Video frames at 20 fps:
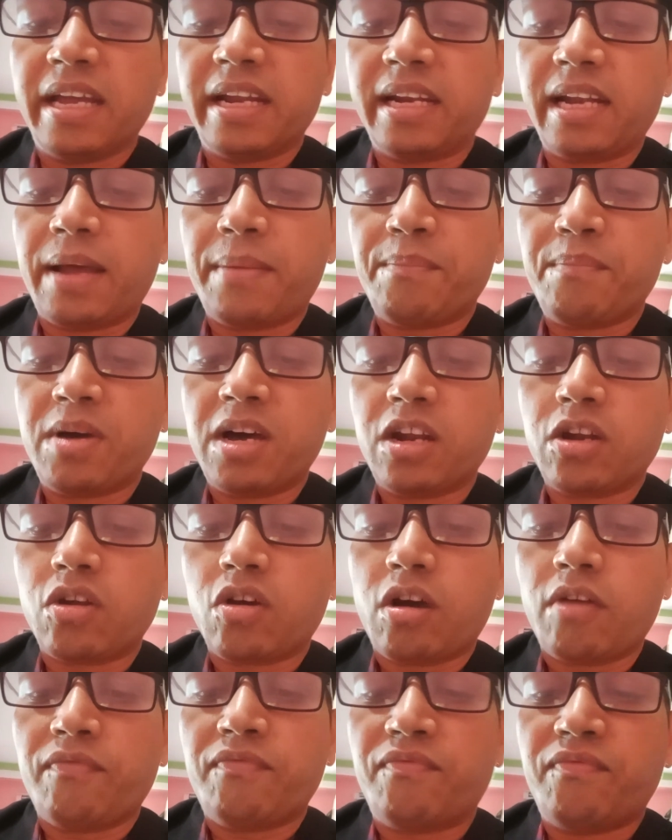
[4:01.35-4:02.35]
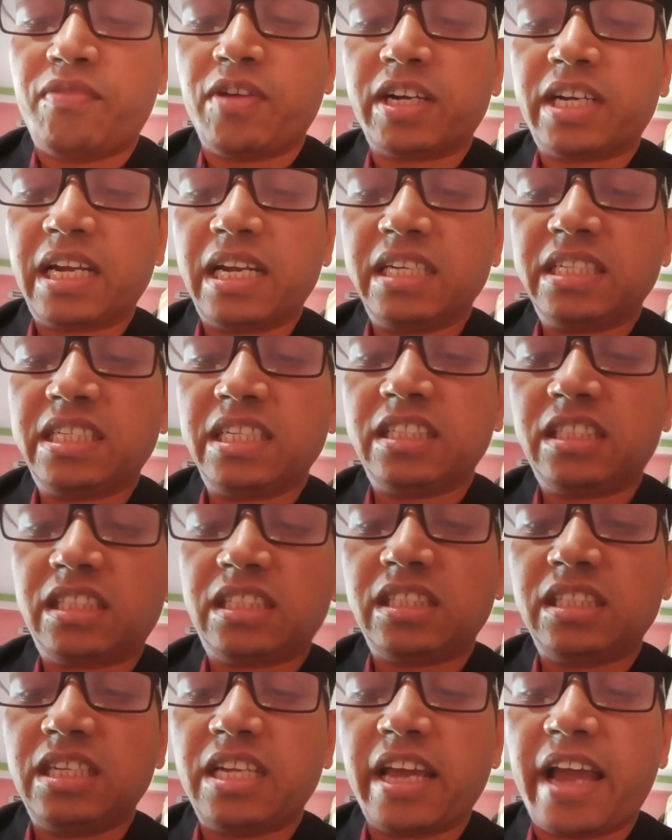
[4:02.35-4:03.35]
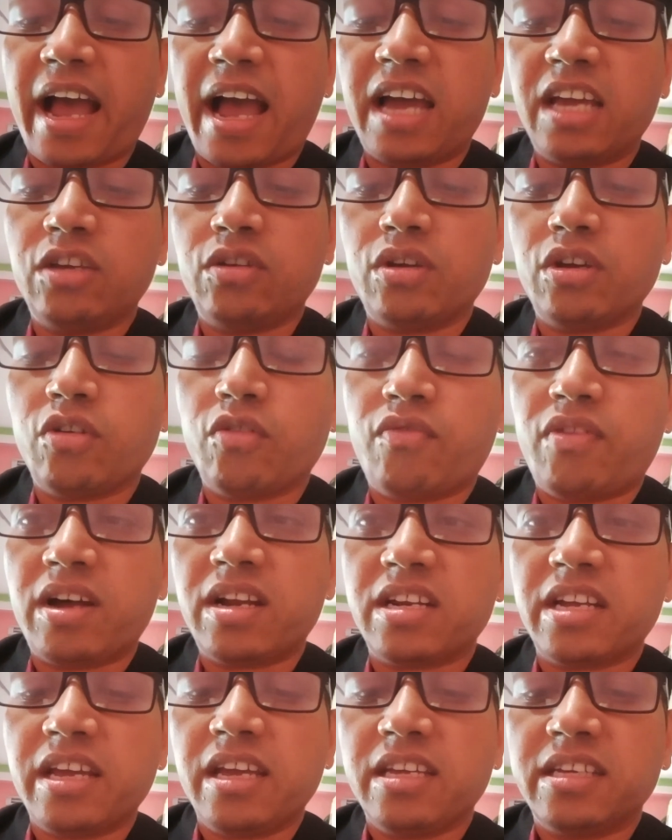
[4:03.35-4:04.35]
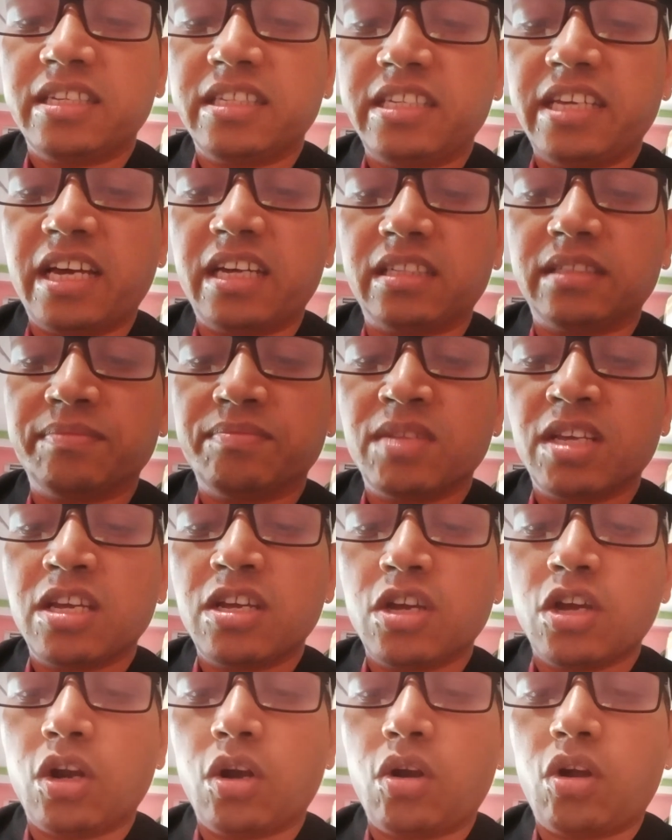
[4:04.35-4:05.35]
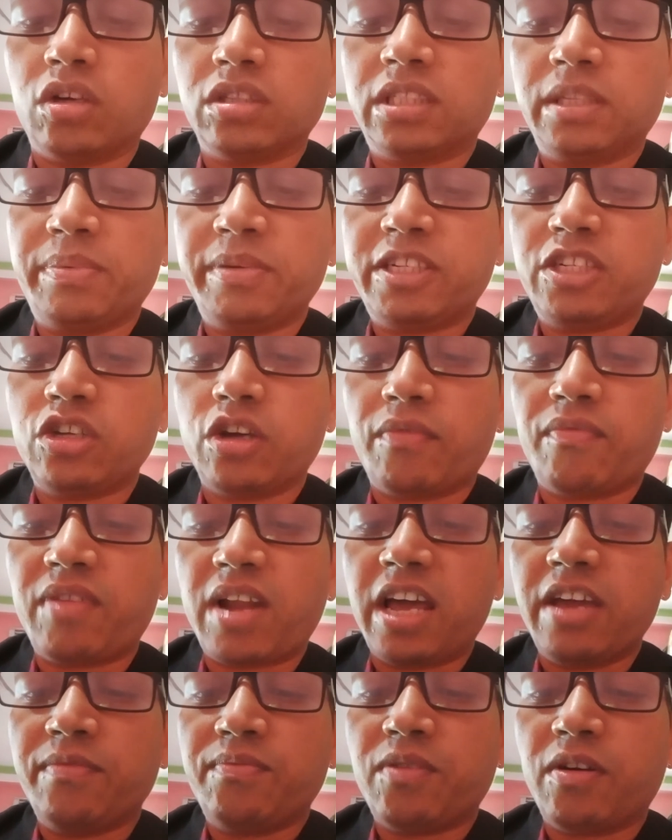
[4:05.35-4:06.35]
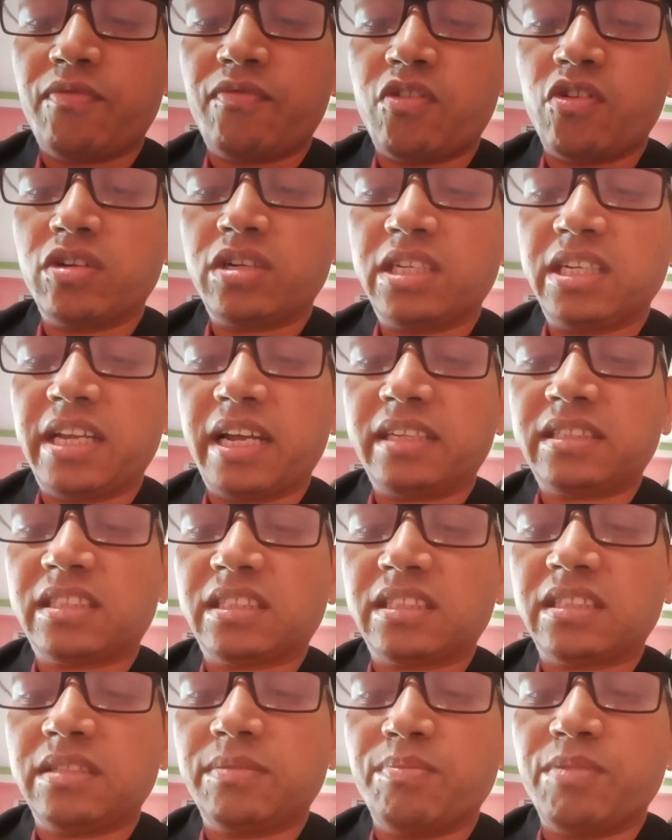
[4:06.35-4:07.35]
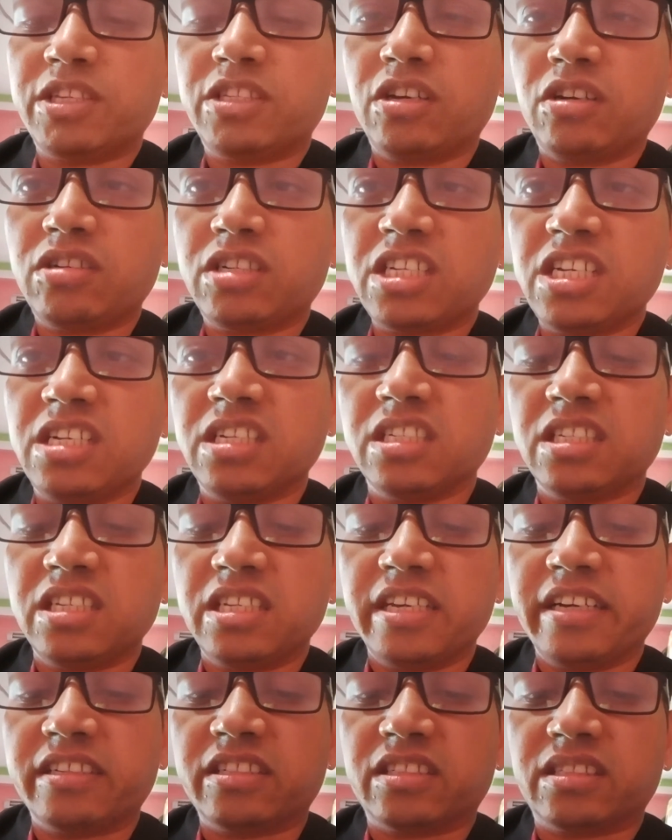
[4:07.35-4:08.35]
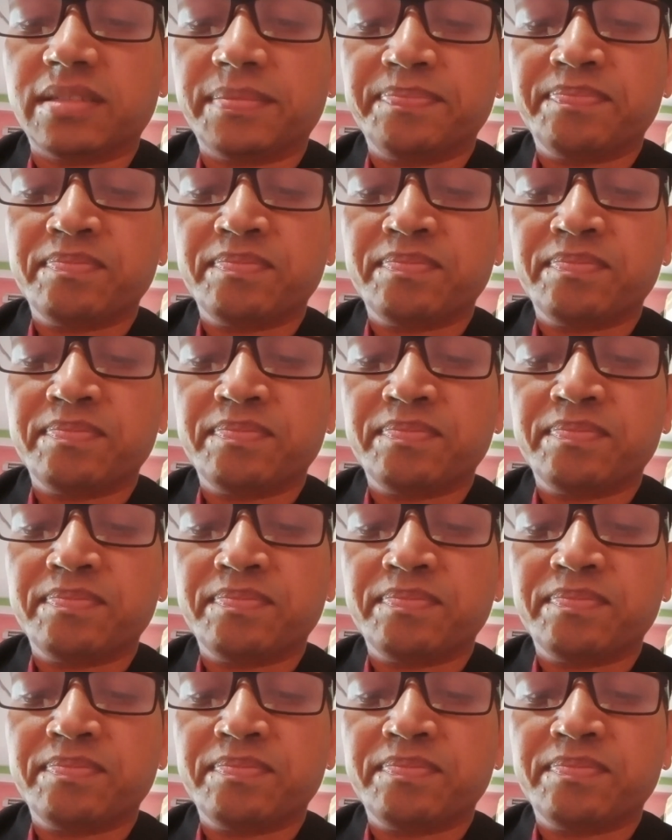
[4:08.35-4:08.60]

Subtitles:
Number of fatalities in a highway over a year. Longevity of life of 40 years measured in years.